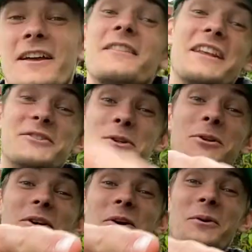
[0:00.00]
They do
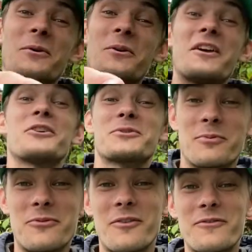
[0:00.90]
look cool. They also
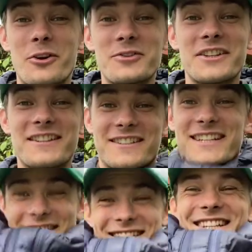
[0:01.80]
perform photosynthesis.